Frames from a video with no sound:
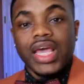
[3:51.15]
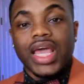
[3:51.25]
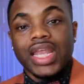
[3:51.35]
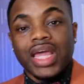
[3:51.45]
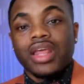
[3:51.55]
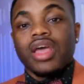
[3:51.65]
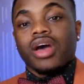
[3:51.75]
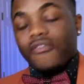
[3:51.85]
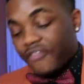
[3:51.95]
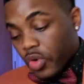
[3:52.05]
And then
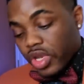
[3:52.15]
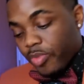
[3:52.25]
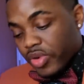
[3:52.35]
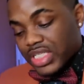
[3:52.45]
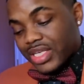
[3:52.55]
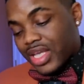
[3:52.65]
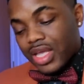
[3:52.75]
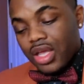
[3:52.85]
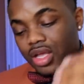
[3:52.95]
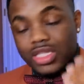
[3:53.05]
40%,
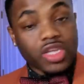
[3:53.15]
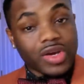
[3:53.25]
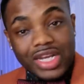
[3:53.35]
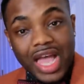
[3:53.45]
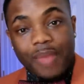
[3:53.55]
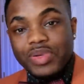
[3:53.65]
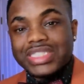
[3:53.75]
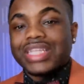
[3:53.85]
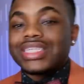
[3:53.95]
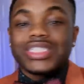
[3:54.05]

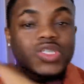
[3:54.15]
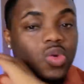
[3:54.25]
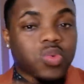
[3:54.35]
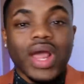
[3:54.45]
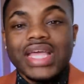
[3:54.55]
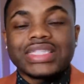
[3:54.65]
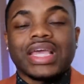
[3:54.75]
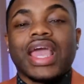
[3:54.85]
39%. This is crazy.